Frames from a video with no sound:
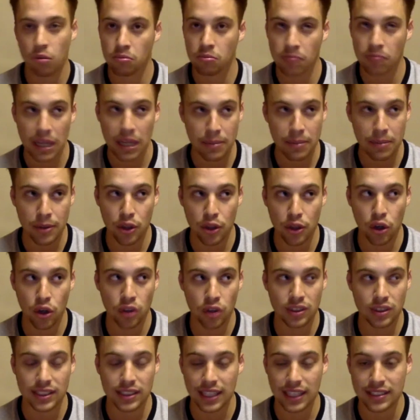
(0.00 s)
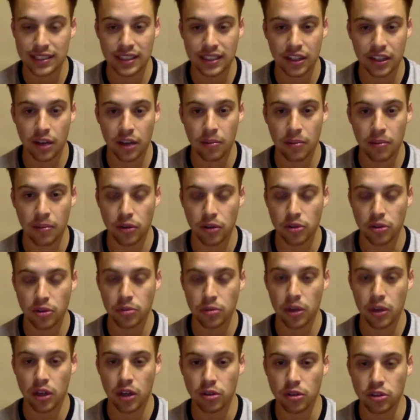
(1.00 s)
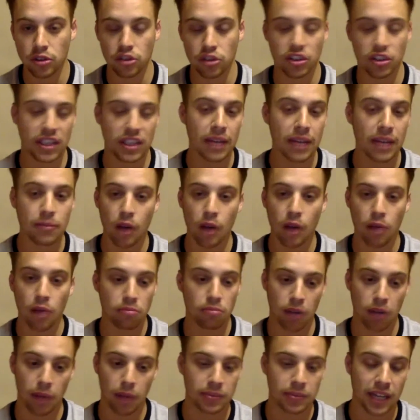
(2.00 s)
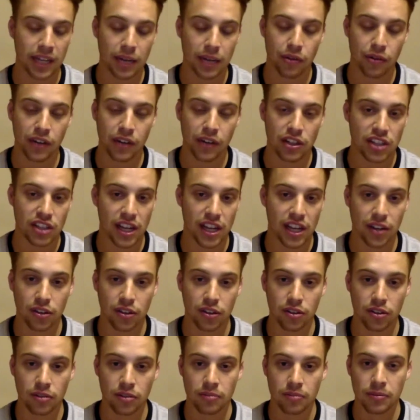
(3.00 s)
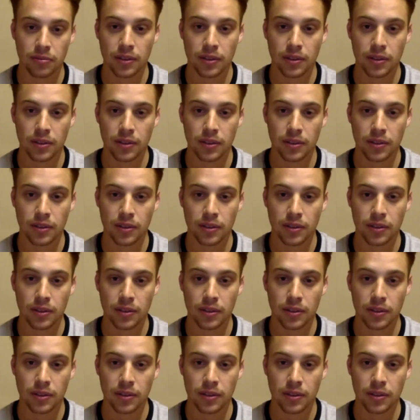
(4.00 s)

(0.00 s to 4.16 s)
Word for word: Maybe the odd Saturday upload as well. So just keep up, updated with our channel.